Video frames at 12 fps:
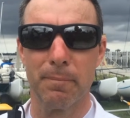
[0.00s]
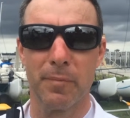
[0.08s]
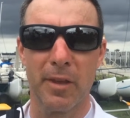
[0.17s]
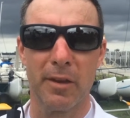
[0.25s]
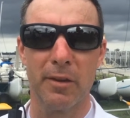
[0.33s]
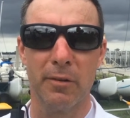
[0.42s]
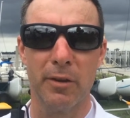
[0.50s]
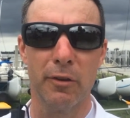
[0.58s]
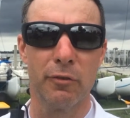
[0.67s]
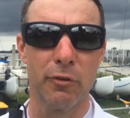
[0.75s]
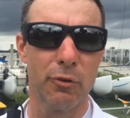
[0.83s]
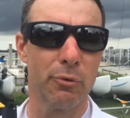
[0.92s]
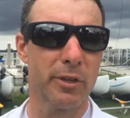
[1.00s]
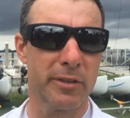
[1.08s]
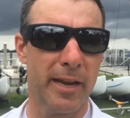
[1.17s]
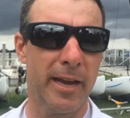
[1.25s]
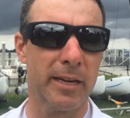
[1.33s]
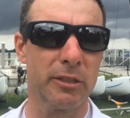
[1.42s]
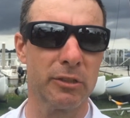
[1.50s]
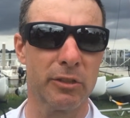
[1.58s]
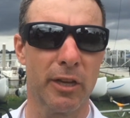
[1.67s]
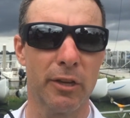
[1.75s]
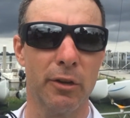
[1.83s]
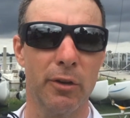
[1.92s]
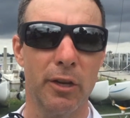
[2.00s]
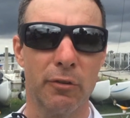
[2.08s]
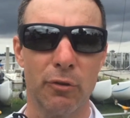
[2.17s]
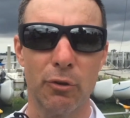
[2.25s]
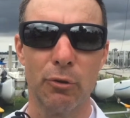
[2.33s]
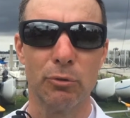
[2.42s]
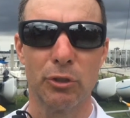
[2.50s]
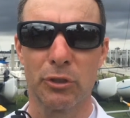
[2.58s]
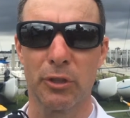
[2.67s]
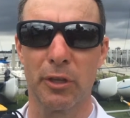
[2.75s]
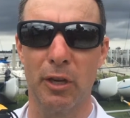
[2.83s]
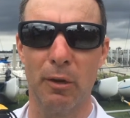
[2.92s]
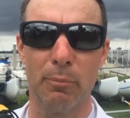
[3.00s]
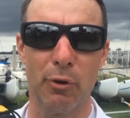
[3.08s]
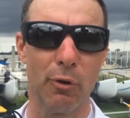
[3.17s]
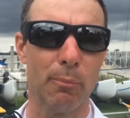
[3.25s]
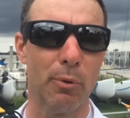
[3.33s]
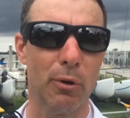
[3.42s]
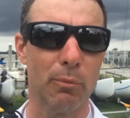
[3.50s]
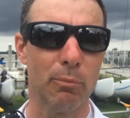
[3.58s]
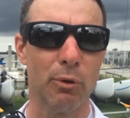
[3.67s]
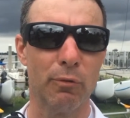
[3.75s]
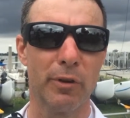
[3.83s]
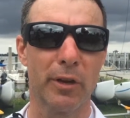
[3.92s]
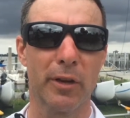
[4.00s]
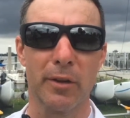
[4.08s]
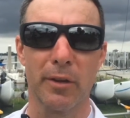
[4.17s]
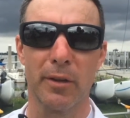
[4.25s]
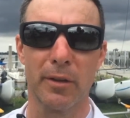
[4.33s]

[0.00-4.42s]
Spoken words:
that you need to do, the tactics that you need to do just to keep your boat moving and